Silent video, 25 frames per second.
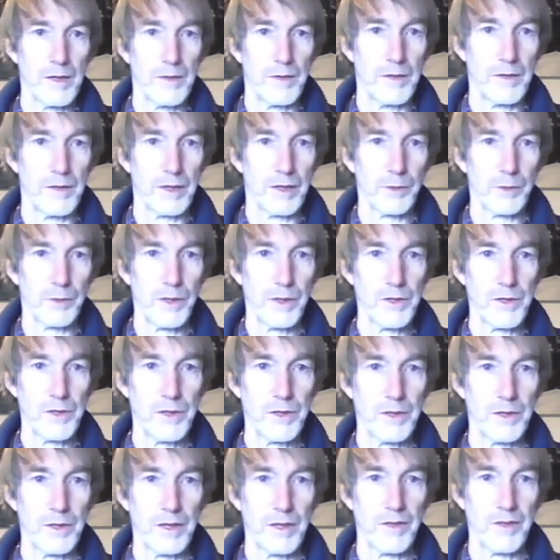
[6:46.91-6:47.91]
The
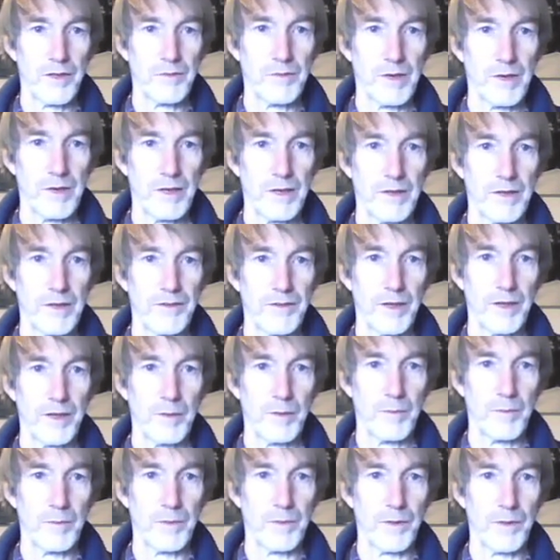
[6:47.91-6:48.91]
equation is written in
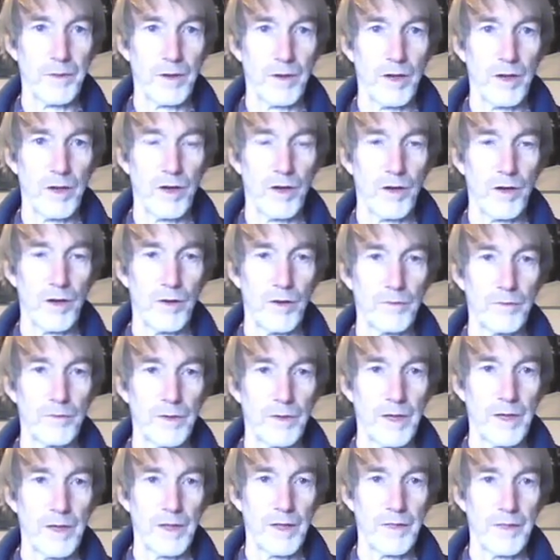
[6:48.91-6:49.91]
terms of
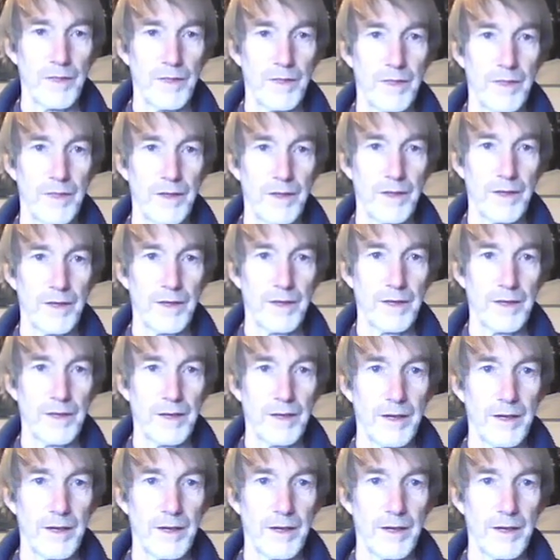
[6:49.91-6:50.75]
the